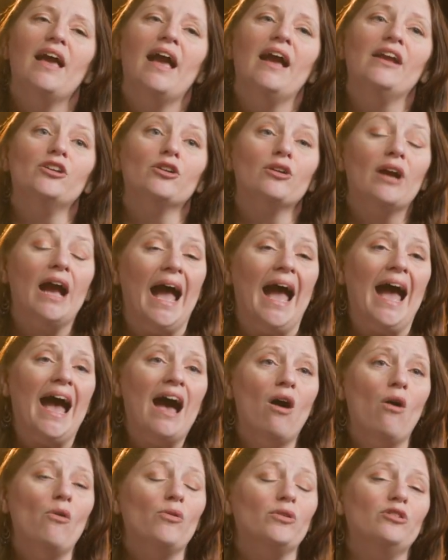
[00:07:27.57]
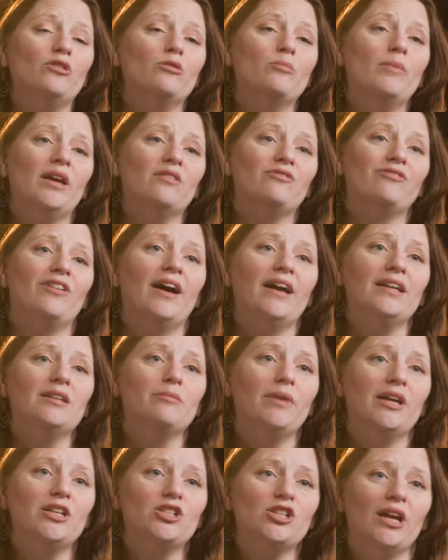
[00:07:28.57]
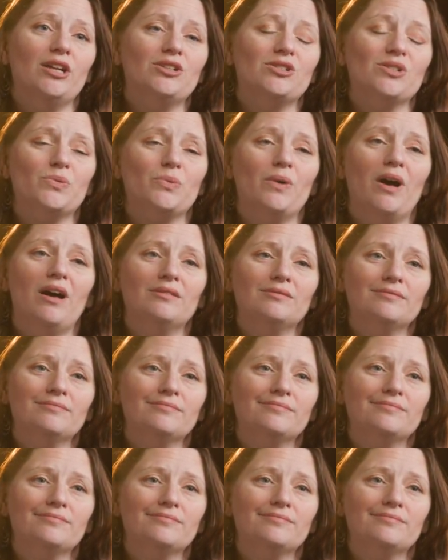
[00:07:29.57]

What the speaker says: and your how, you may find, may change as well.